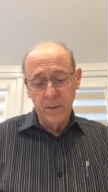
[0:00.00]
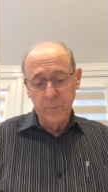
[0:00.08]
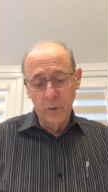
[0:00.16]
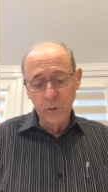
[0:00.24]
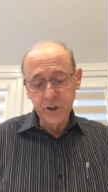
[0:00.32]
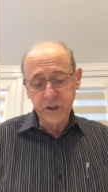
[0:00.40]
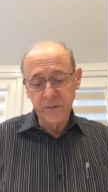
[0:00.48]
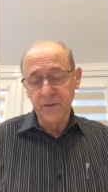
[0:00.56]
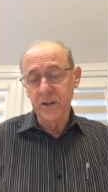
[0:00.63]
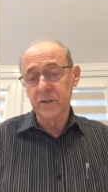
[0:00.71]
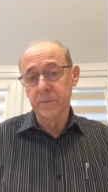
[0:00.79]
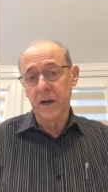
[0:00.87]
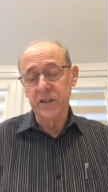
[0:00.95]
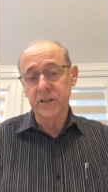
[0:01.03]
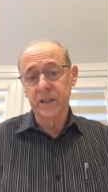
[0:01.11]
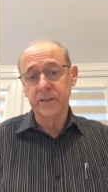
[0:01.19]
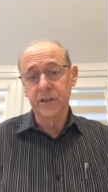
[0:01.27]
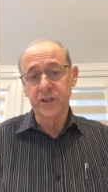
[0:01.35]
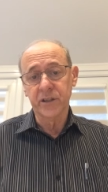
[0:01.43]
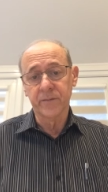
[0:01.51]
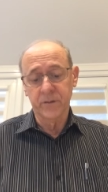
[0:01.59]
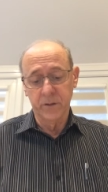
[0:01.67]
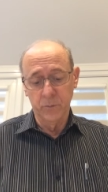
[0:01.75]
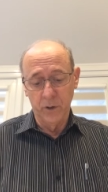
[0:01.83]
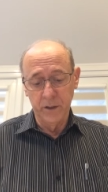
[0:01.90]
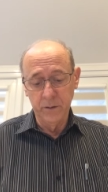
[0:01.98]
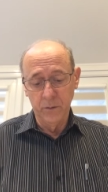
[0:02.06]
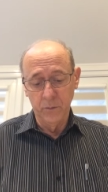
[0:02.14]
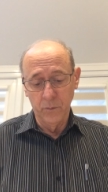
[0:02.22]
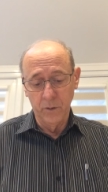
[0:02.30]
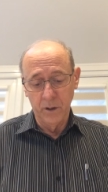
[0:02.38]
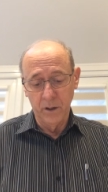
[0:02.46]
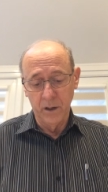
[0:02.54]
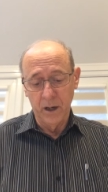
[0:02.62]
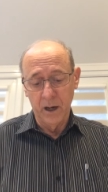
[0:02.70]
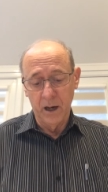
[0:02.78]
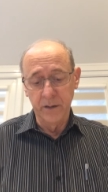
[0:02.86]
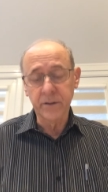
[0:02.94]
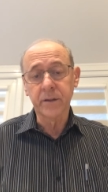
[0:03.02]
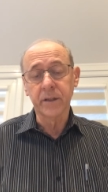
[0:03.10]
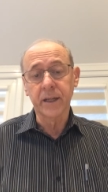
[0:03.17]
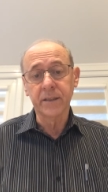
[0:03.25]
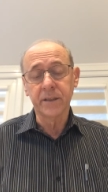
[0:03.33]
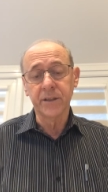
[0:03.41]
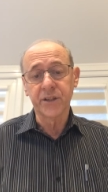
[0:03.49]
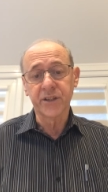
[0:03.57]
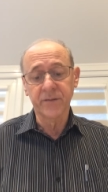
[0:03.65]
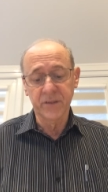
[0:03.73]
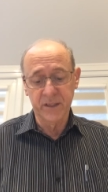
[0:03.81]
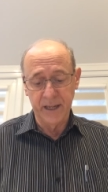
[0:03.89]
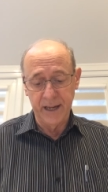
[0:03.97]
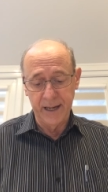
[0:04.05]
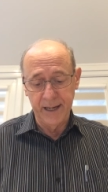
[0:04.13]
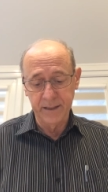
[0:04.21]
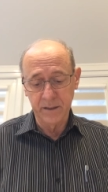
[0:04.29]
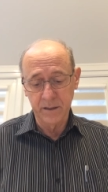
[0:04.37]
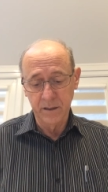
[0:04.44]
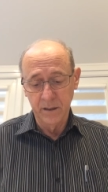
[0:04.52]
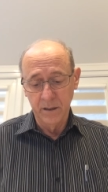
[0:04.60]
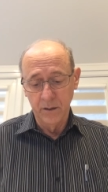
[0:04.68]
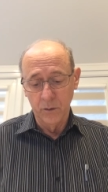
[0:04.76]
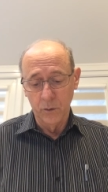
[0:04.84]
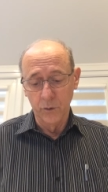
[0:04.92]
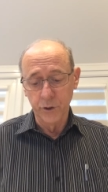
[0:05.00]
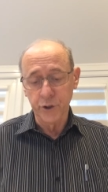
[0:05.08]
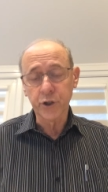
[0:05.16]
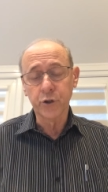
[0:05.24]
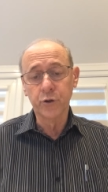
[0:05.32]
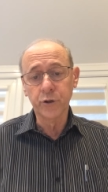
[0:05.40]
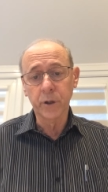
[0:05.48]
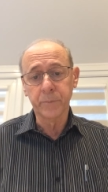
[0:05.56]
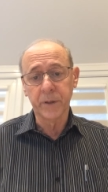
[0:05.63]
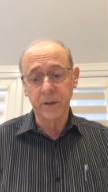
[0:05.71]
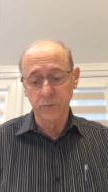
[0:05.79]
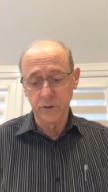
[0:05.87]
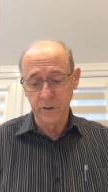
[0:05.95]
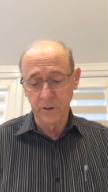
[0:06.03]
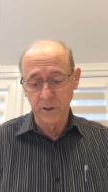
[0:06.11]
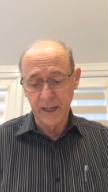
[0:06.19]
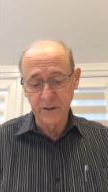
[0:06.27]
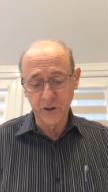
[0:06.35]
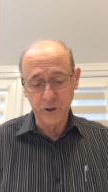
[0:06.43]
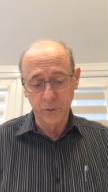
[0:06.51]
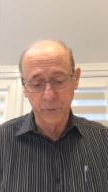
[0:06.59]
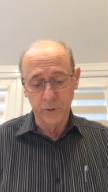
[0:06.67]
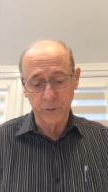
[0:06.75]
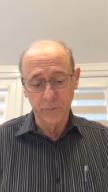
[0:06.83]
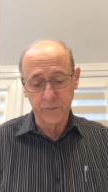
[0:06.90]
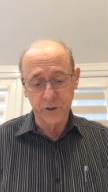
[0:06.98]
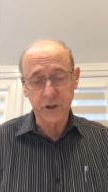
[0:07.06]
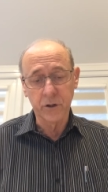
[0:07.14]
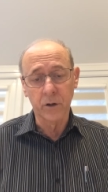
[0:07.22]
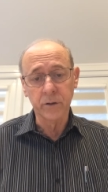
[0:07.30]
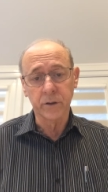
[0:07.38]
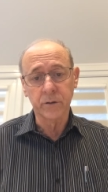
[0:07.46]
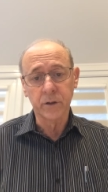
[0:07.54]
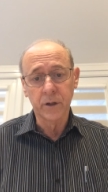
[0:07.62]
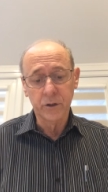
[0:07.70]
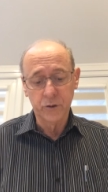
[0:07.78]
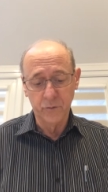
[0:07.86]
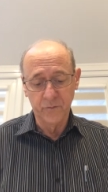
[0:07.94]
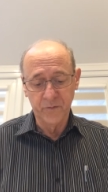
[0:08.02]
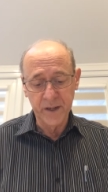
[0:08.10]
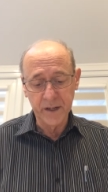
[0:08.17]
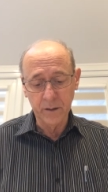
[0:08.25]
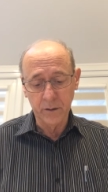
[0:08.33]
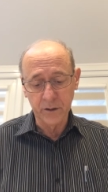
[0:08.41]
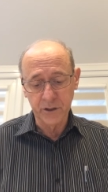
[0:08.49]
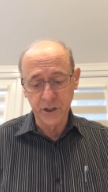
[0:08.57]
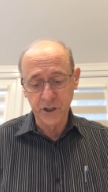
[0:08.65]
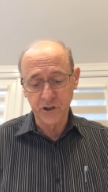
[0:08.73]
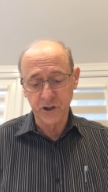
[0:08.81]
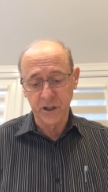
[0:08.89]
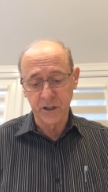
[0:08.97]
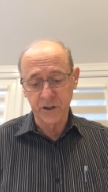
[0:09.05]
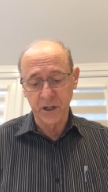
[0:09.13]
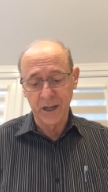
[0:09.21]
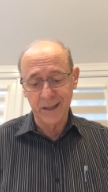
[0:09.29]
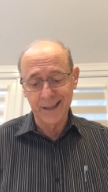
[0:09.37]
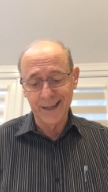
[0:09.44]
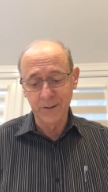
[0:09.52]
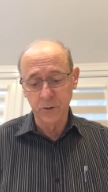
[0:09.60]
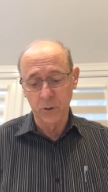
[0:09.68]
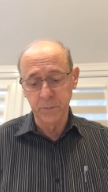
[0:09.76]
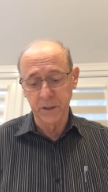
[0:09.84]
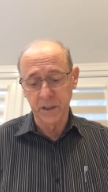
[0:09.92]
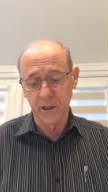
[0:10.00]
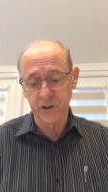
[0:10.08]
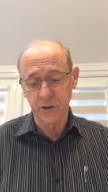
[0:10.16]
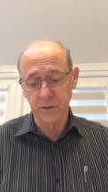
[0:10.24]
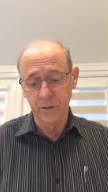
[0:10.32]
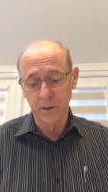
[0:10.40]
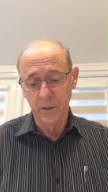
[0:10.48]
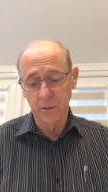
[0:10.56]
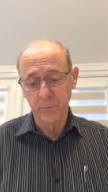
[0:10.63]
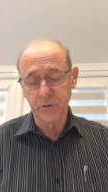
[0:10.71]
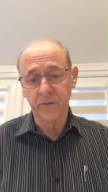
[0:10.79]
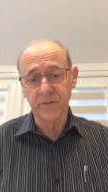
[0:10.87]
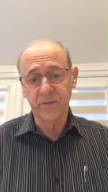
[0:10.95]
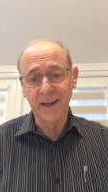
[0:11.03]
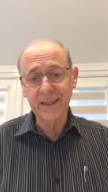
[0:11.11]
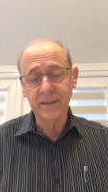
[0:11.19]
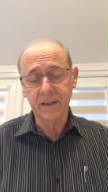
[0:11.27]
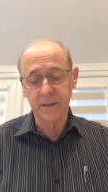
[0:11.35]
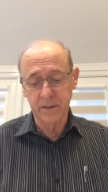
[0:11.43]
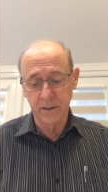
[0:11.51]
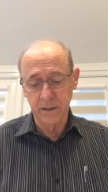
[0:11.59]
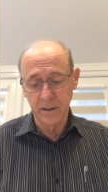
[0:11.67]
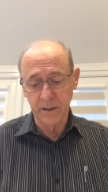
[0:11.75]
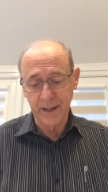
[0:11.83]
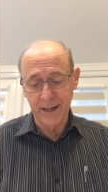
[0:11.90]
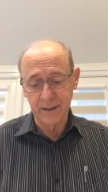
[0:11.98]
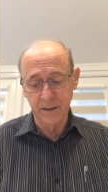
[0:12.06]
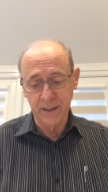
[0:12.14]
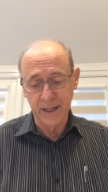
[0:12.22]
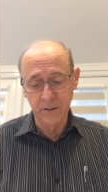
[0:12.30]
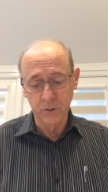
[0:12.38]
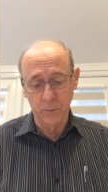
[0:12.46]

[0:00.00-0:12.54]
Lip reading: Post 1st March 1971, under the 1970 Act, owners could appeal to the Lands Tribunal for Scotland to vary or discharge a land obligation provided that land